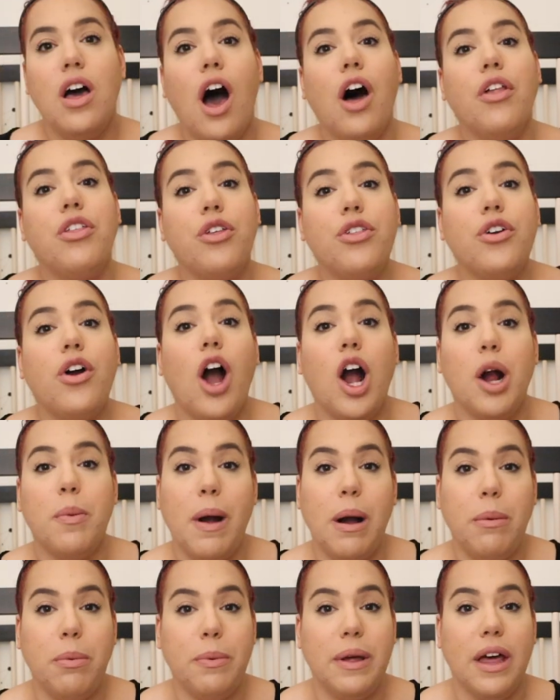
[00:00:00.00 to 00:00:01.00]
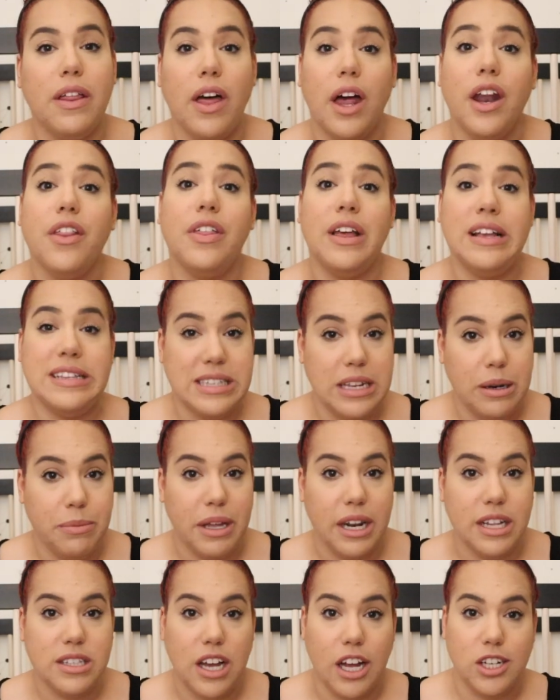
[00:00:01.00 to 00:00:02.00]
Although there are probably a lot of things that I'm
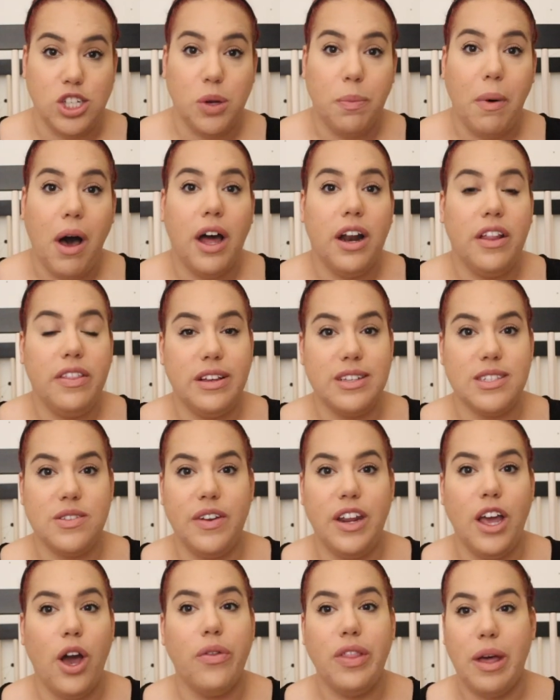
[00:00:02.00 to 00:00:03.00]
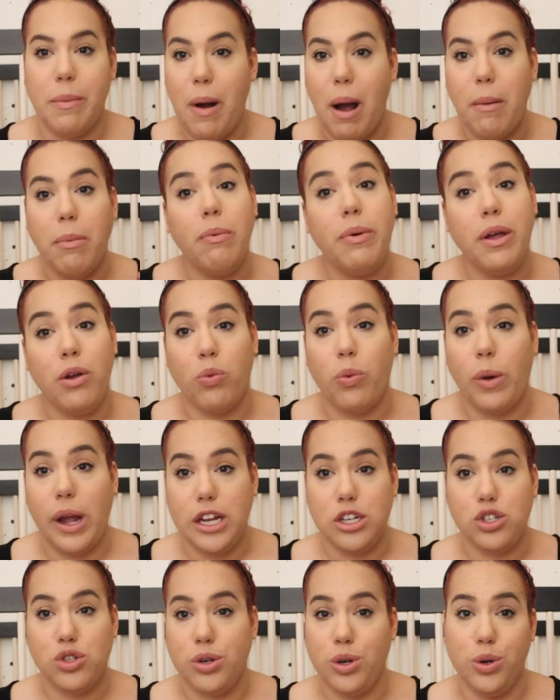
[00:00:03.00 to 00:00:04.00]
gonna touch upon in this video that probably
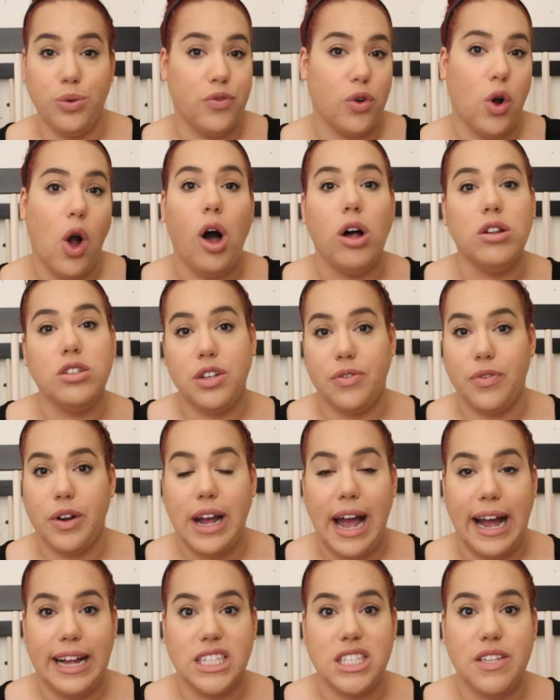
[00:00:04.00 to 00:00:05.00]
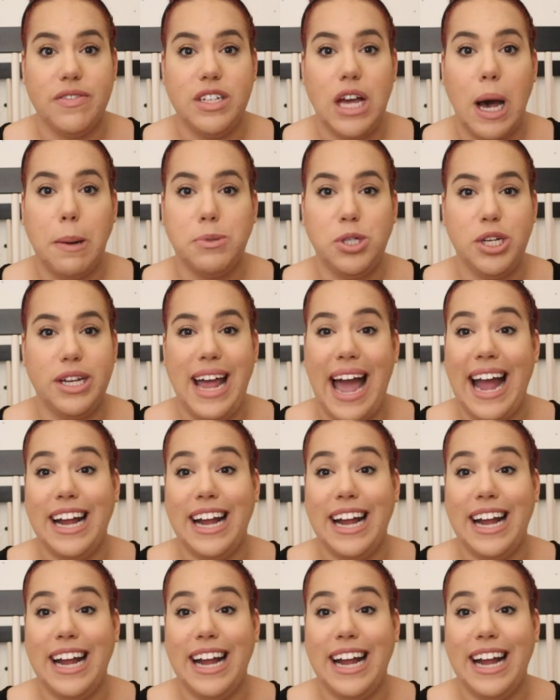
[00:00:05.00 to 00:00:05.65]
ring true for all different kinds of adoption.